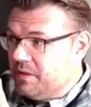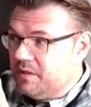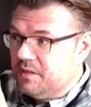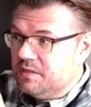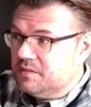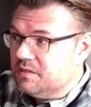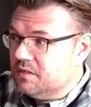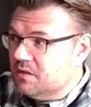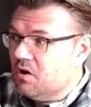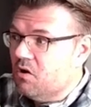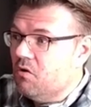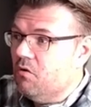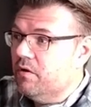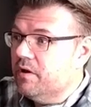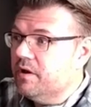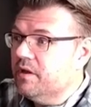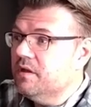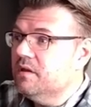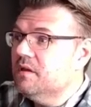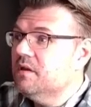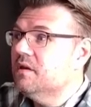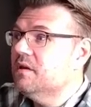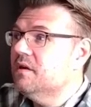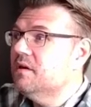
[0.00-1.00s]

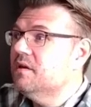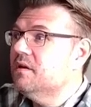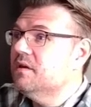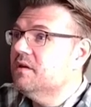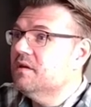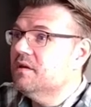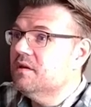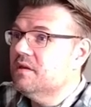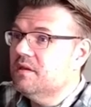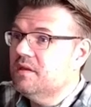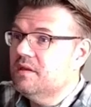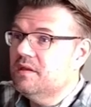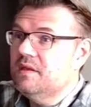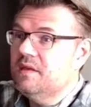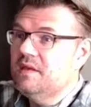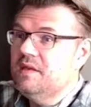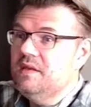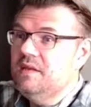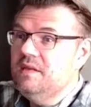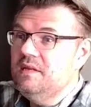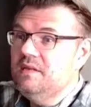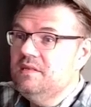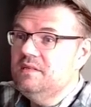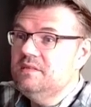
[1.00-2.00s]
according
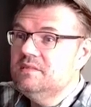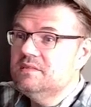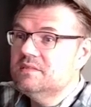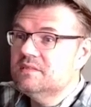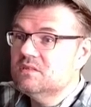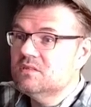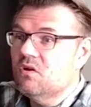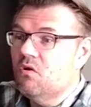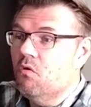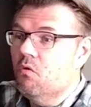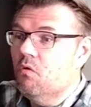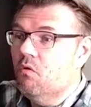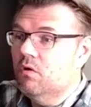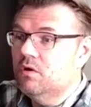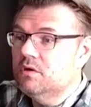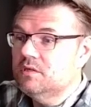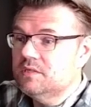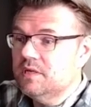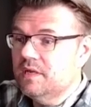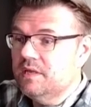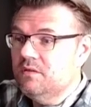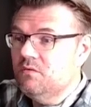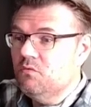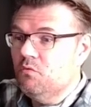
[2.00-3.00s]
Chien's,
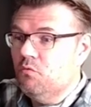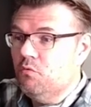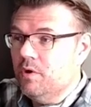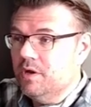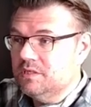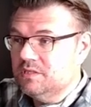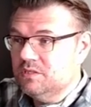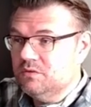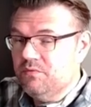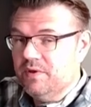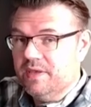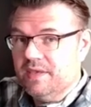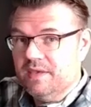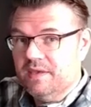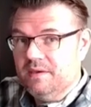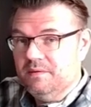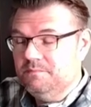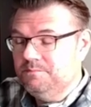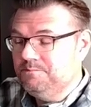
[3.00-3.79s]
Hrones, and Reswick.